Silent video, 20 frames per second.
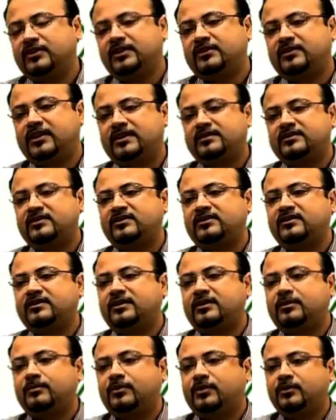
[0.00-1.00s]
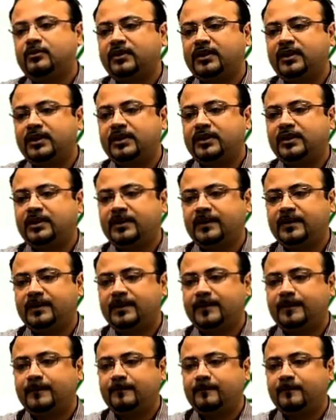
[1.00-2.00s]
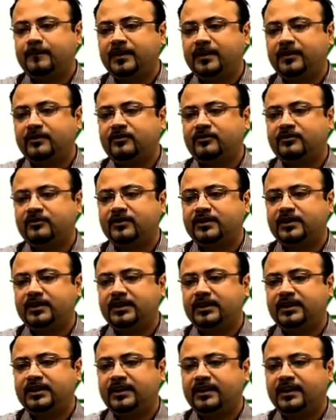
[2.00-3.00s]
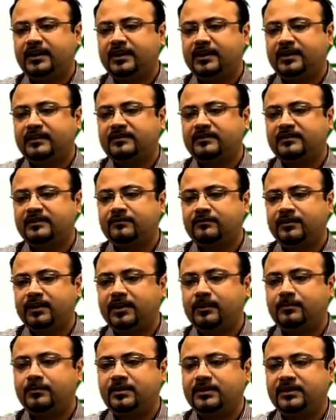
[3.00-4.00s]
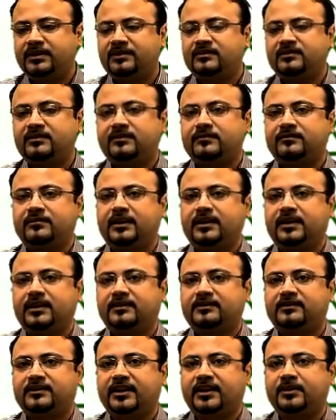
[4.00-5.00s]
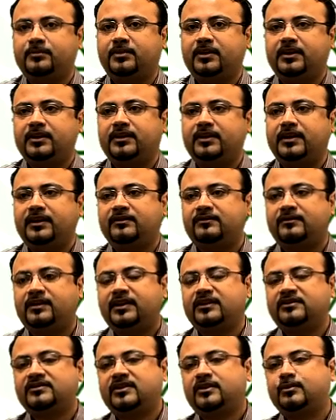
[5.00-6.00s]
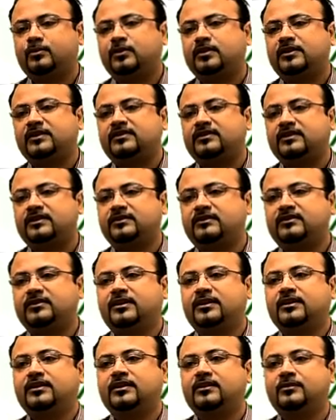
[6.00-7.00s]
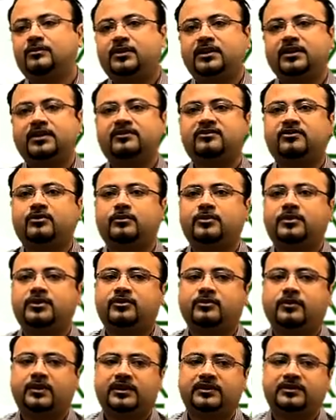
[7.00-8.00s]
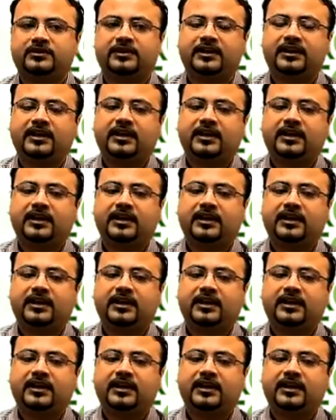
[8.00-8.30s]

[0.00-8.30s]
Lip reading: Transition Computing, interestingly, has developed a niche in the finance side, but as far as SharePoint is concerned, the world is open to us.